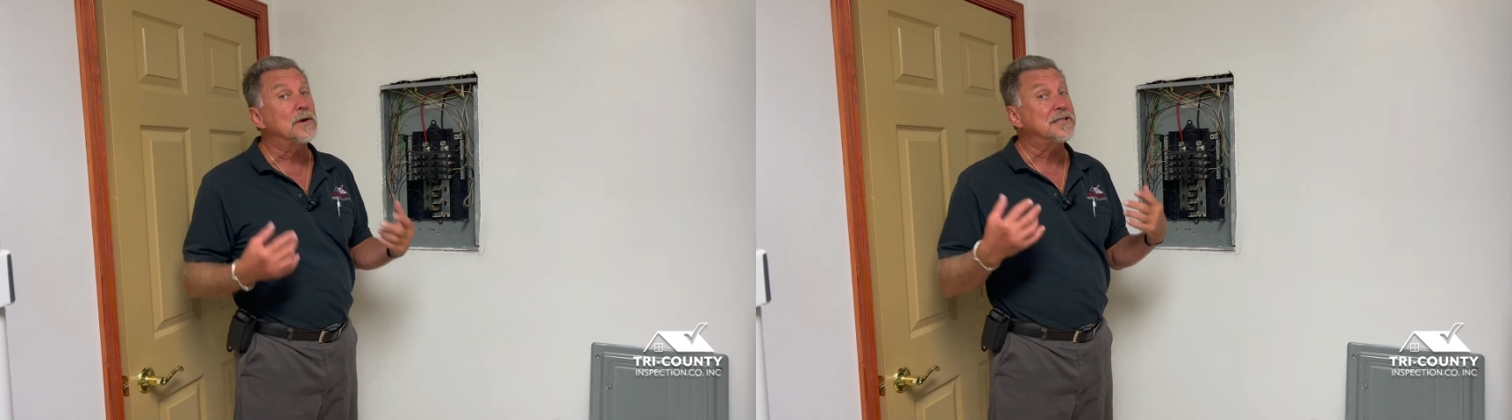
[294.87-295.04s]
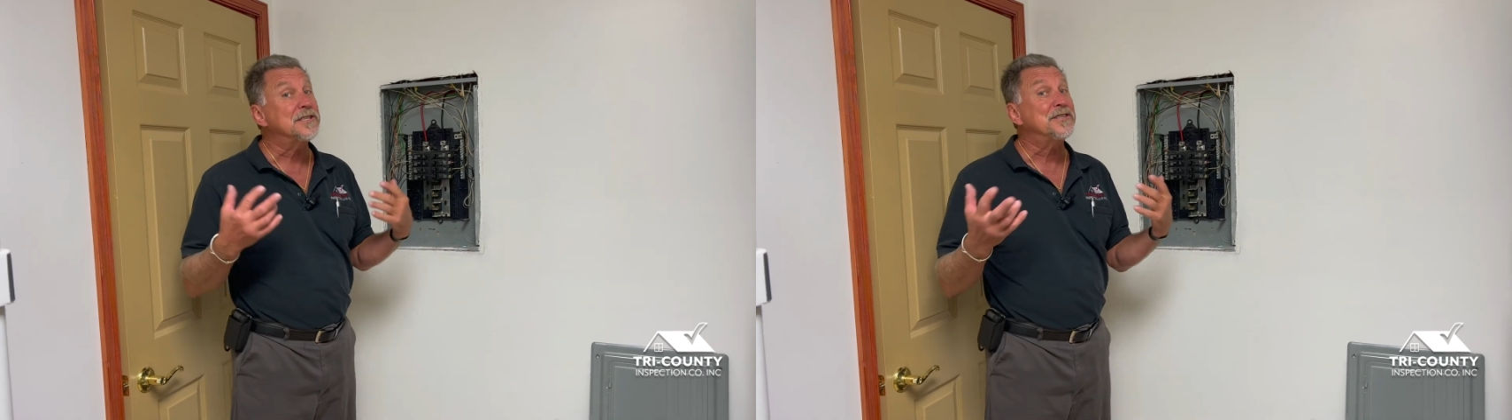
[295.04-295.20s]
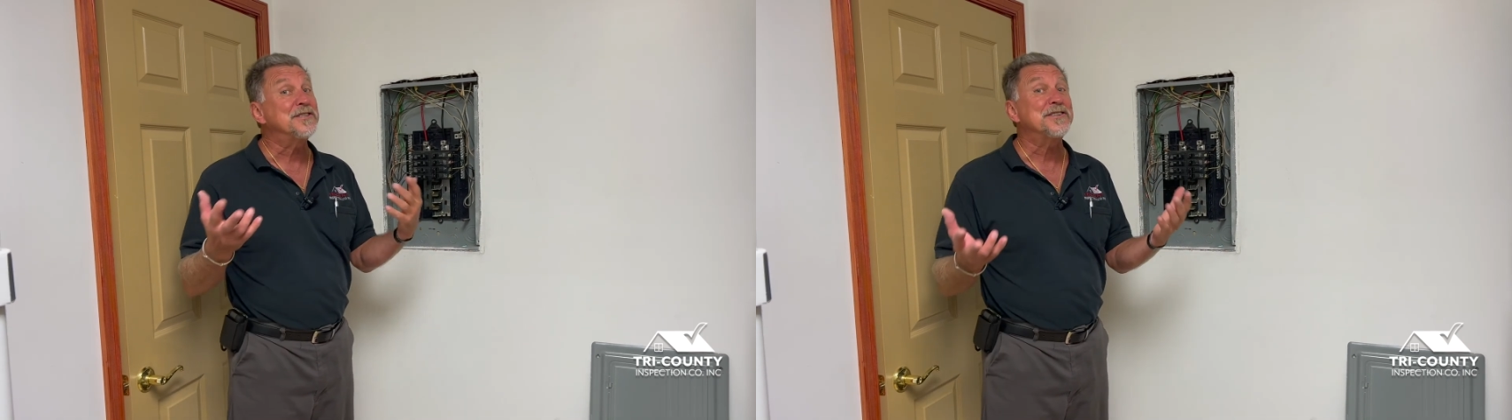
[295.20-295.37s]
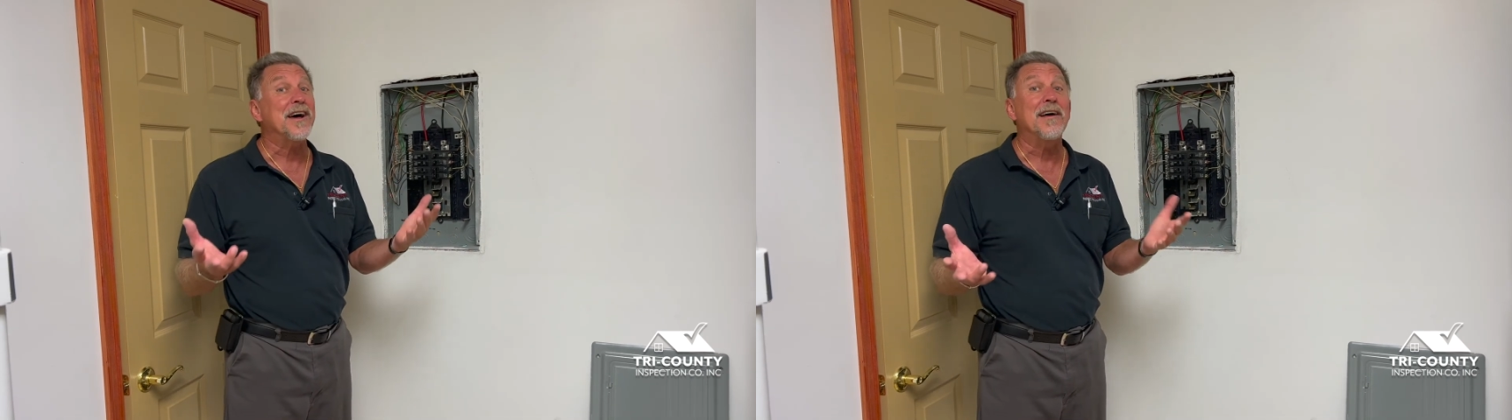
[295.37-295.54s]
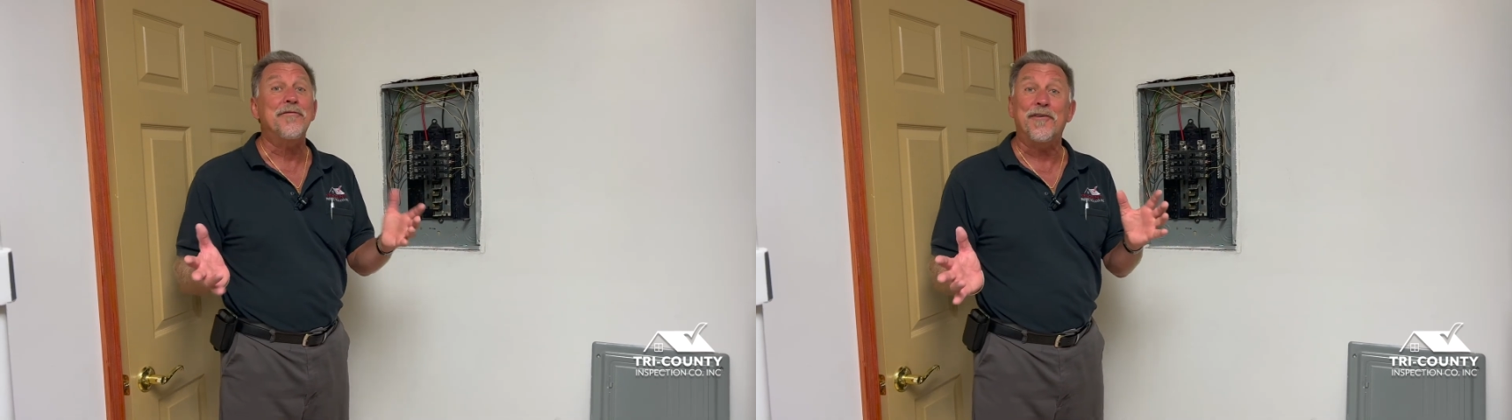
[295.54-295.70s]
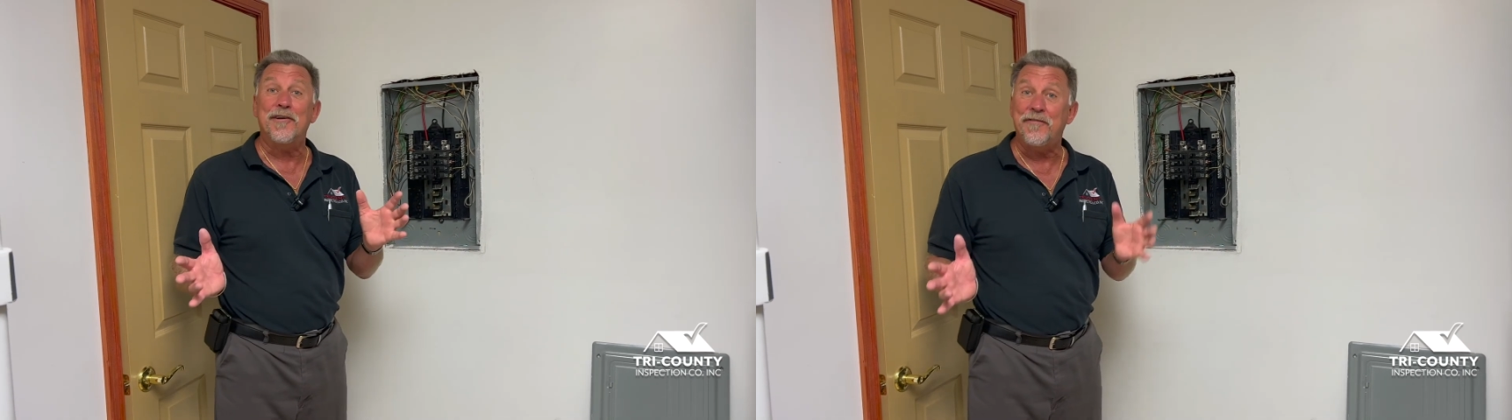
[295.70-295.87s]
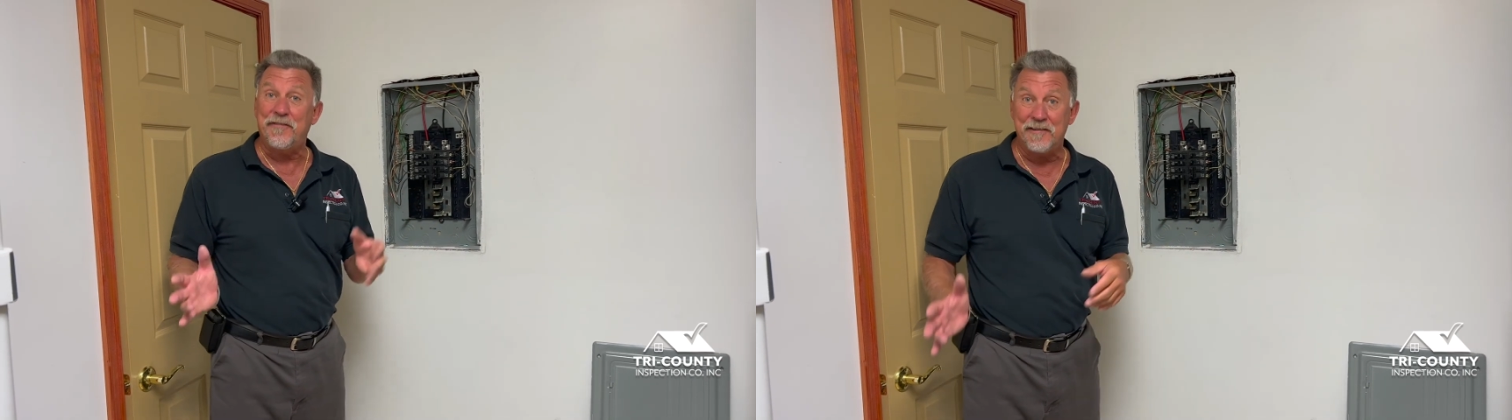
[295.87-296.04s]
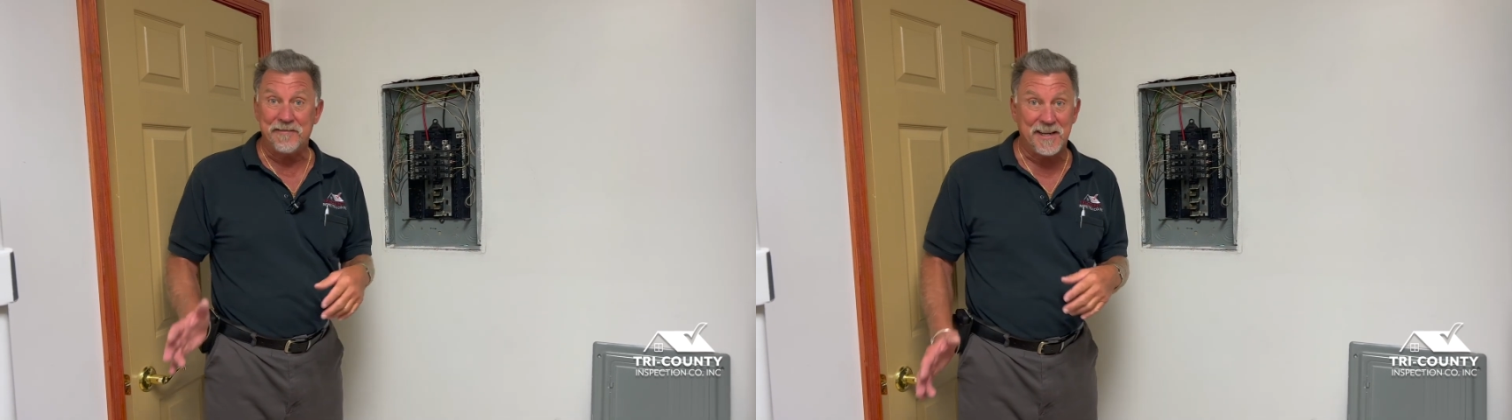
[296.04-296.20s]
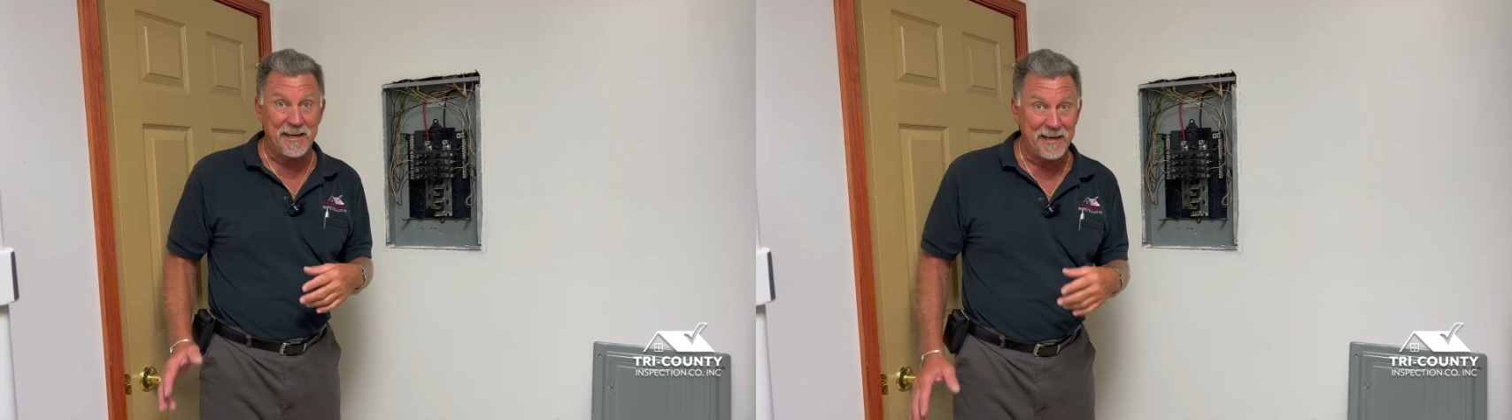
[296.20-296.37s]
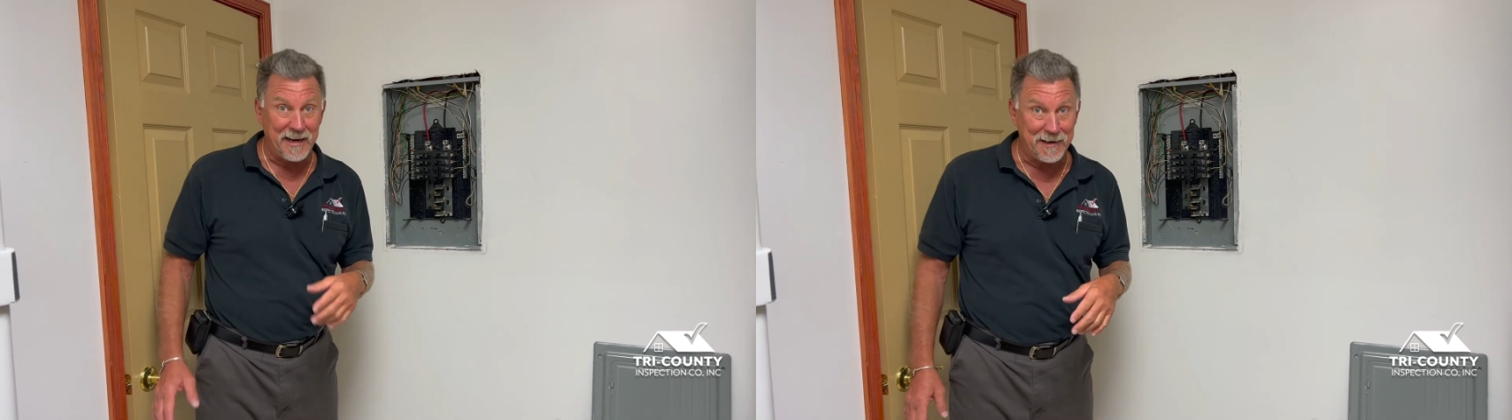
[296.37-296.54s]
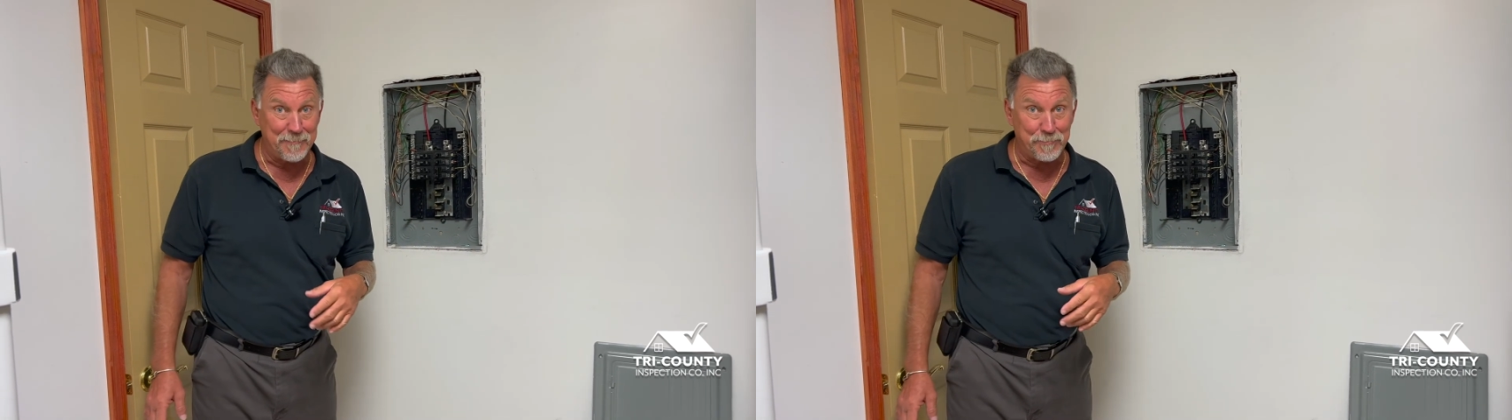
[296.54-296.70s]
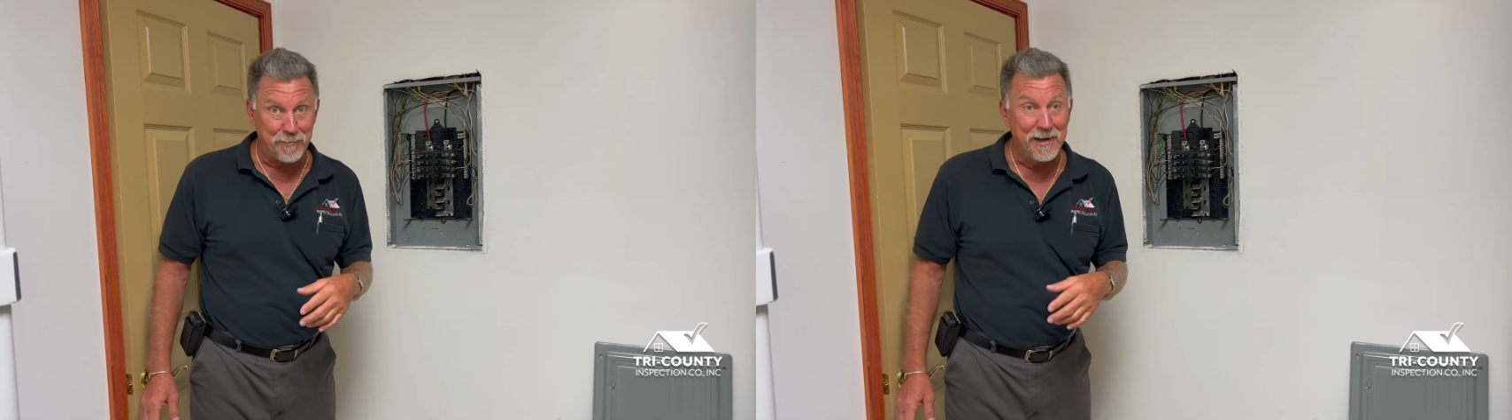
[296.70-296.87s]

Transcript: which is designed for a 15 amp